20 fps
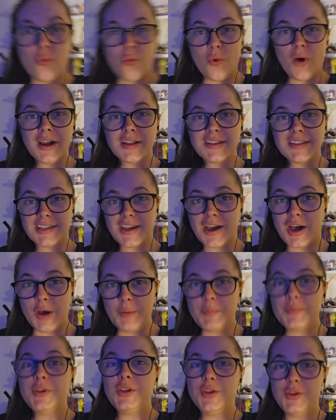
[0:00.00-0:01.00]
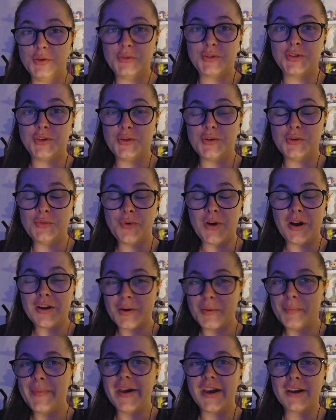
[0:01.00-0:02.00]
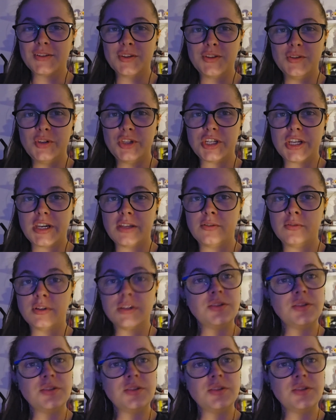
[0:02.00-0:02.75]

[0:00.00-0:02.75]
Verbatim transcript: What's up YouTube? Welcome back to the channel.